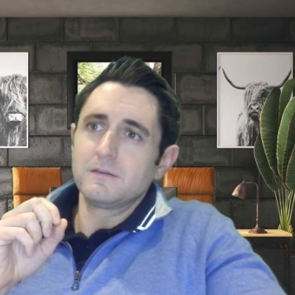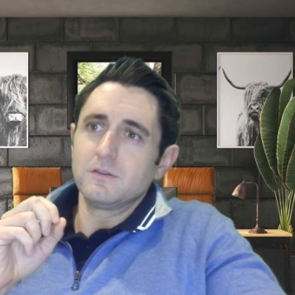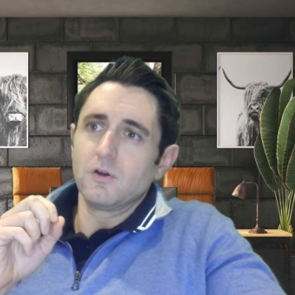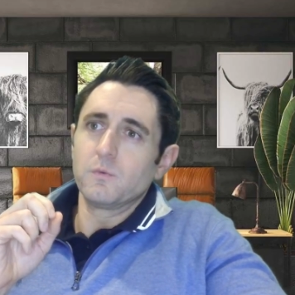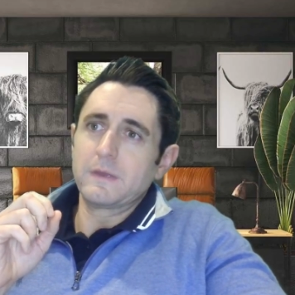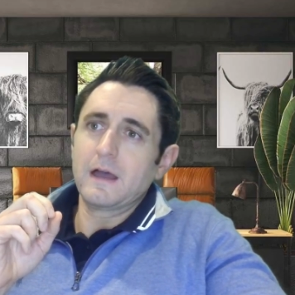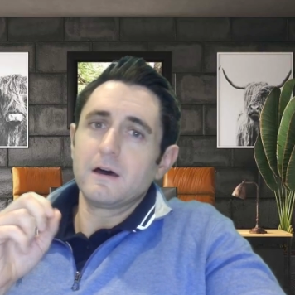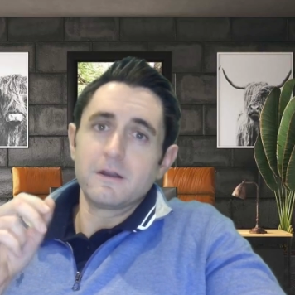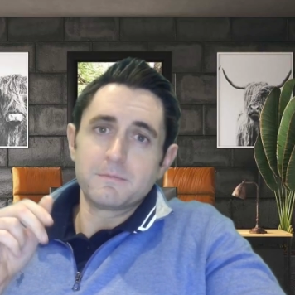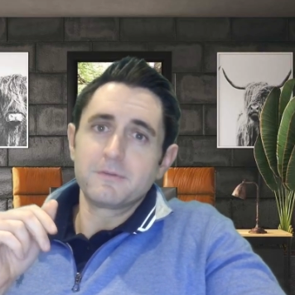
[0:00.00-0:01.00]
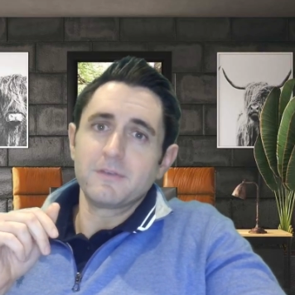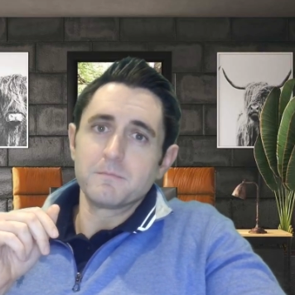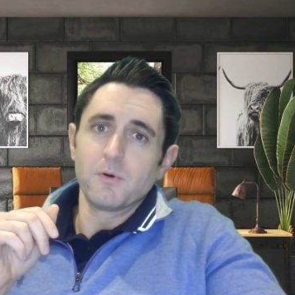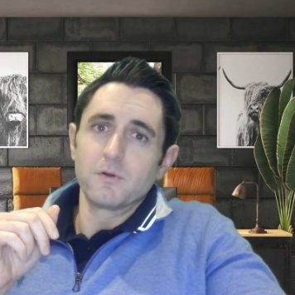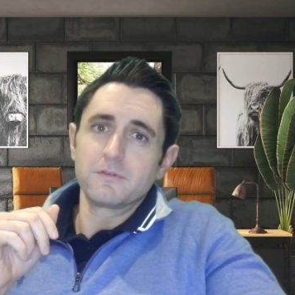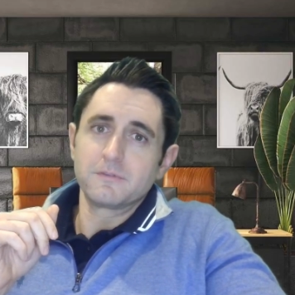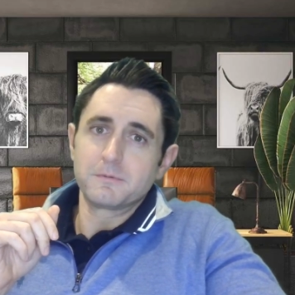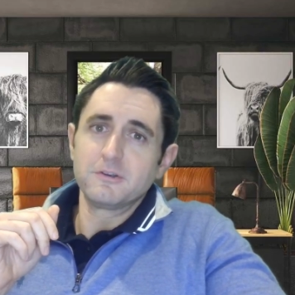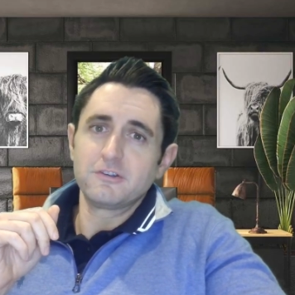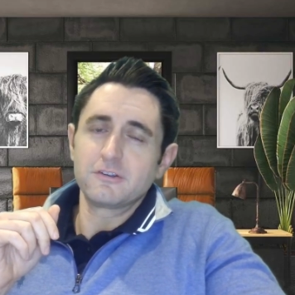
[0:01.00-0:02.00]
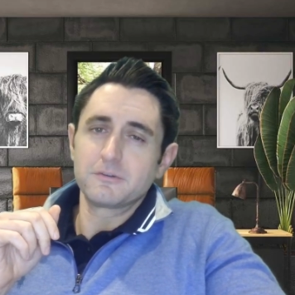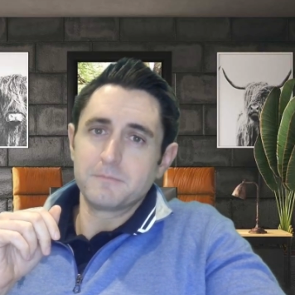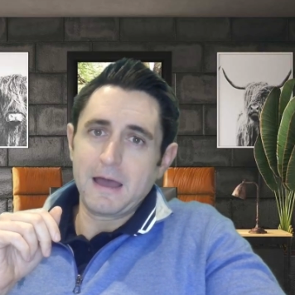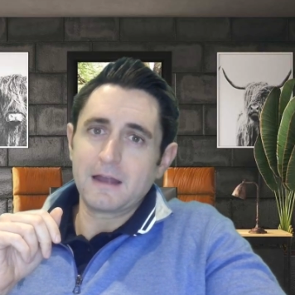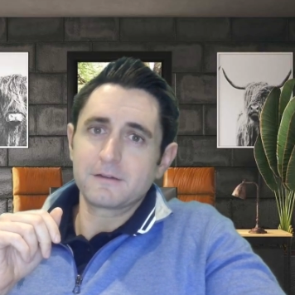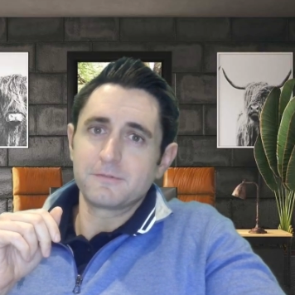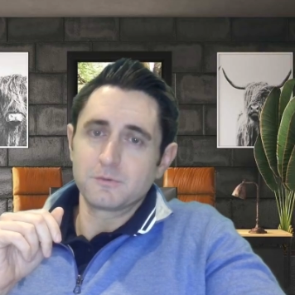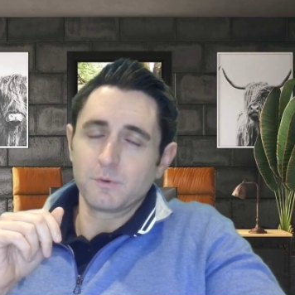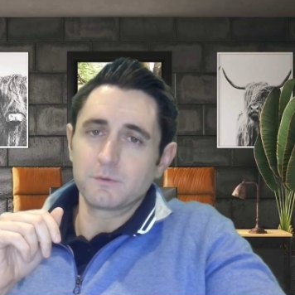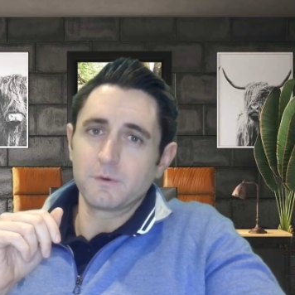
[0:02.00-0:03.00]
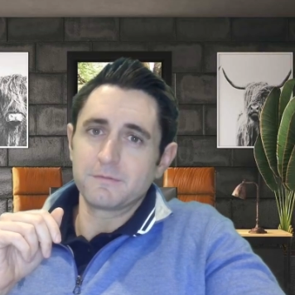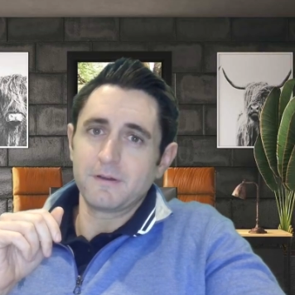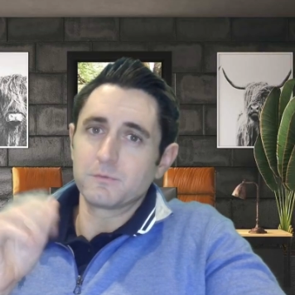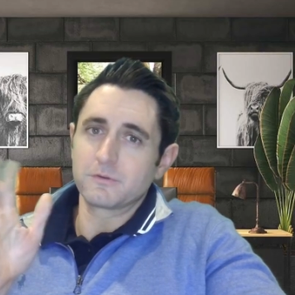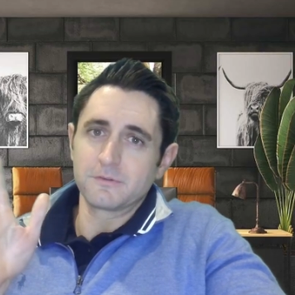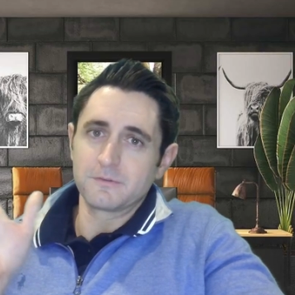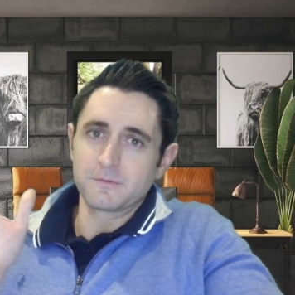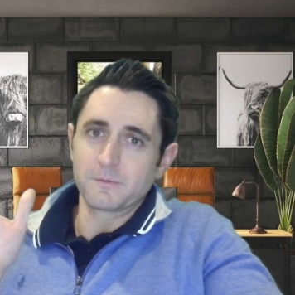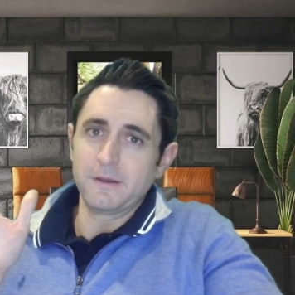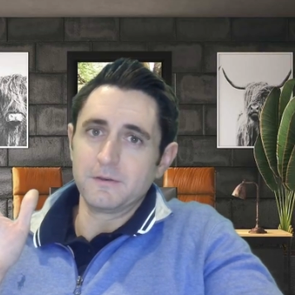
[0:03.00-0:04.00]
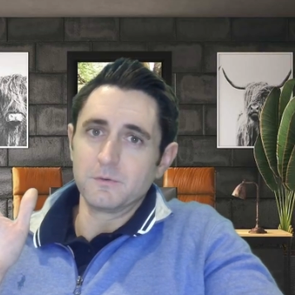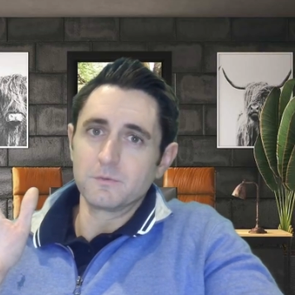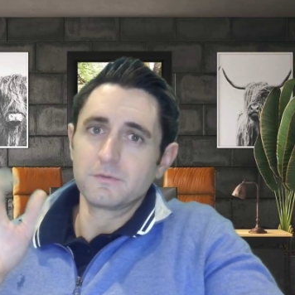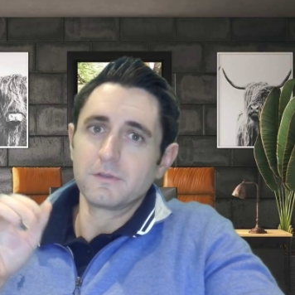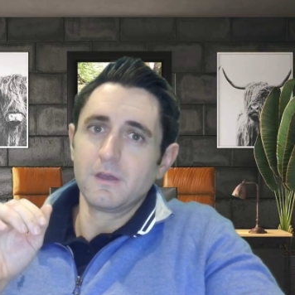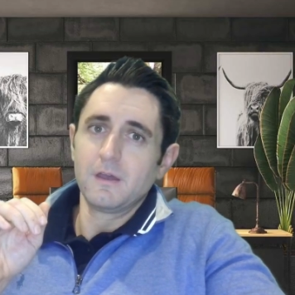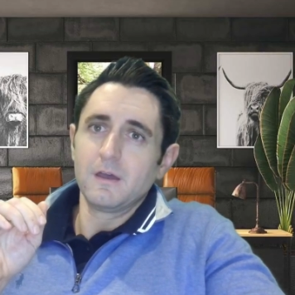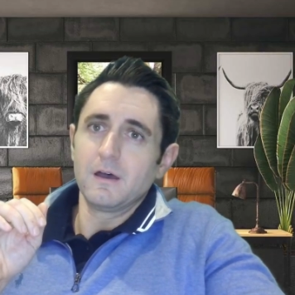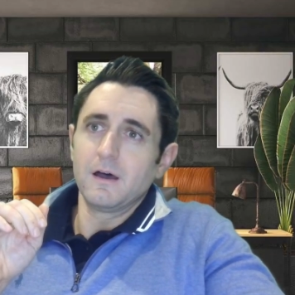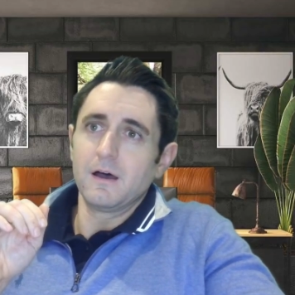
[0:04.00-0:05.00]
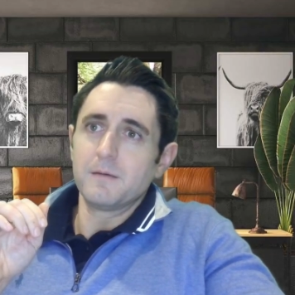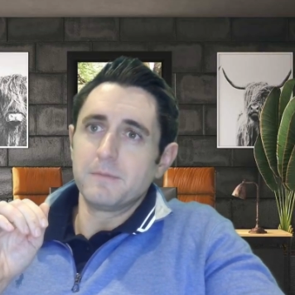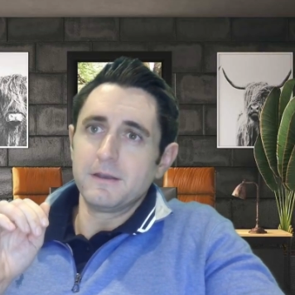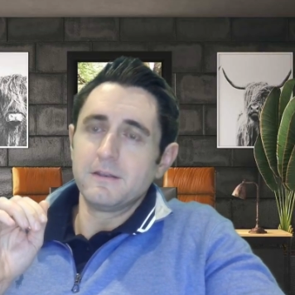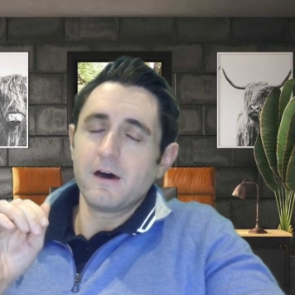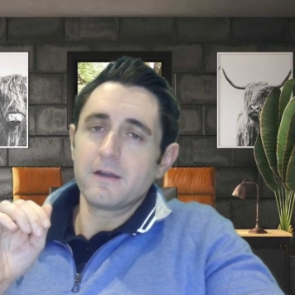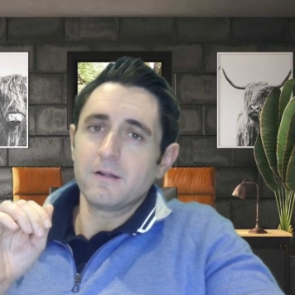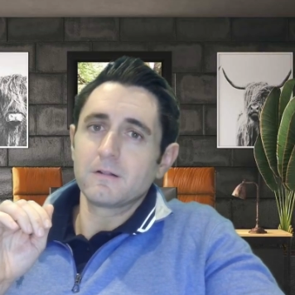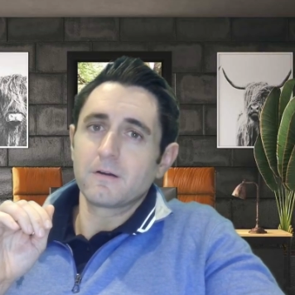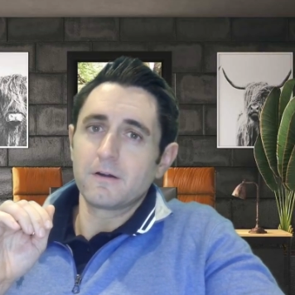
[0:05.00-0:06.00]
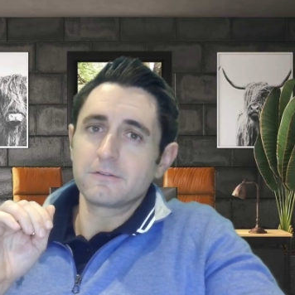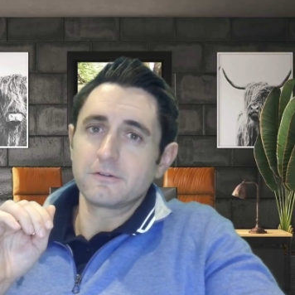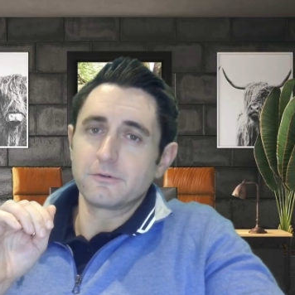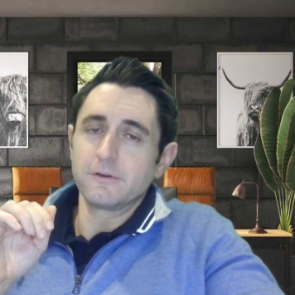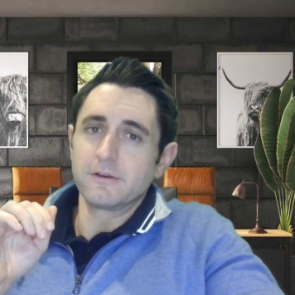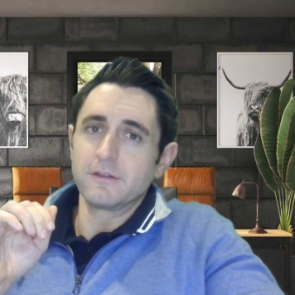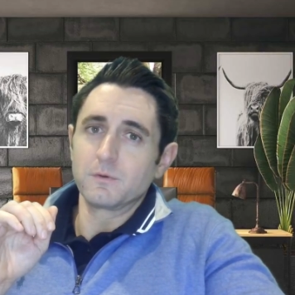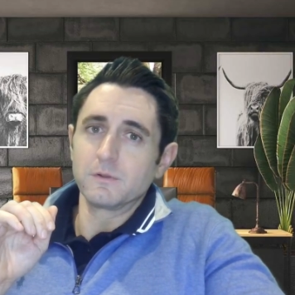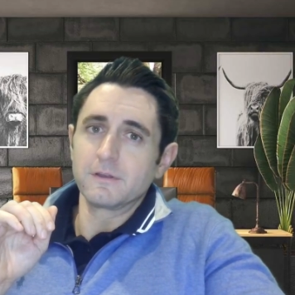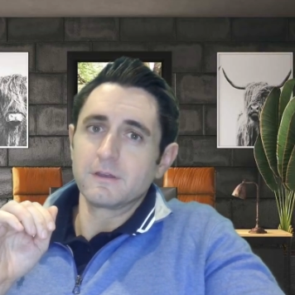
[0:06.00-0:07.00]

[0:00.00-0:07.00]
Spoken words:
we got 100% bonus depreciation back for 2025, which is great news. But not all cars are treated equally.